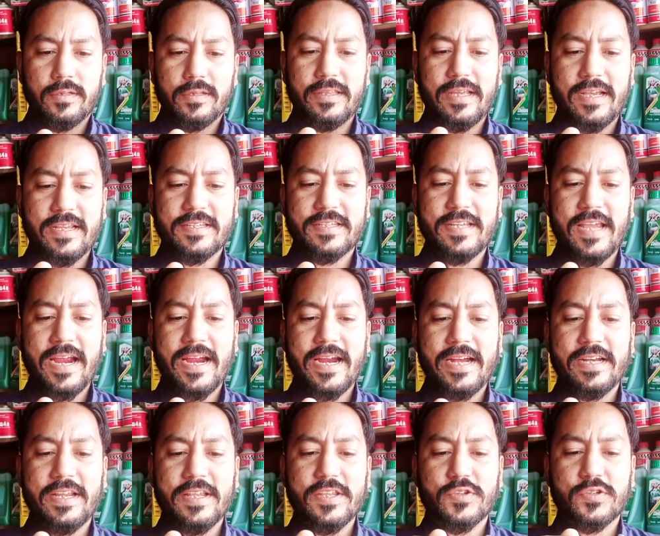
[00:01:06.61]
The
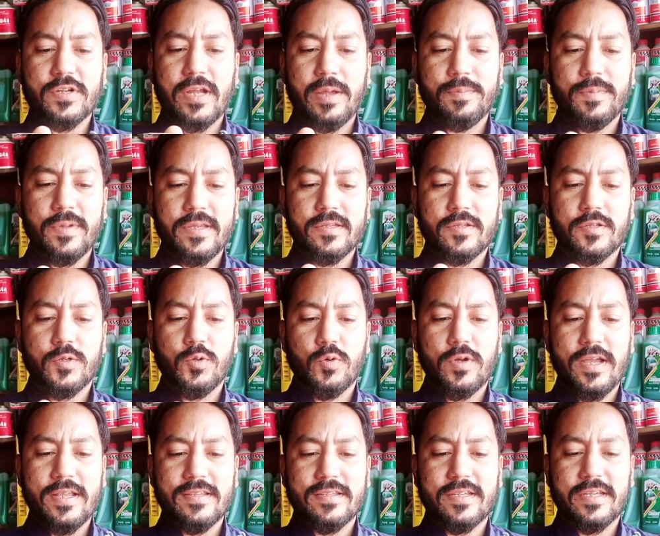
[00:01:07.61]
second step is you
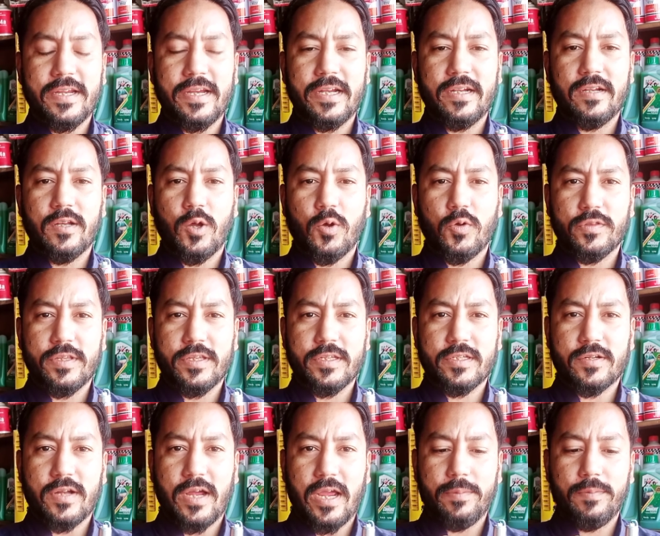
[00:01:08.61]
can see it now
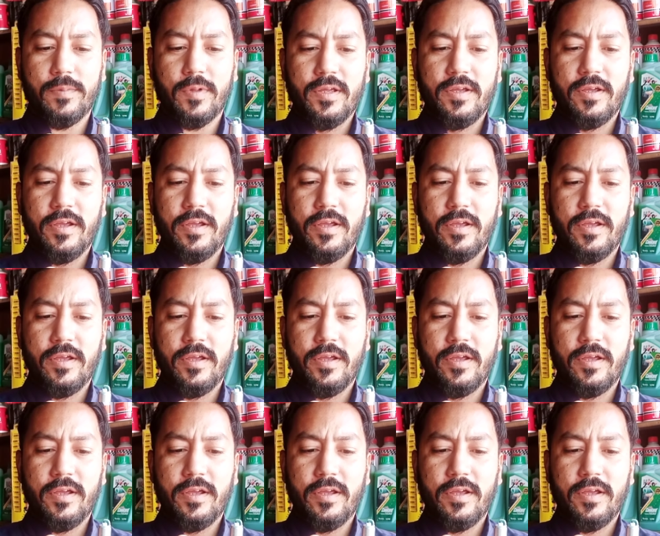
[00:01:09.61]
this time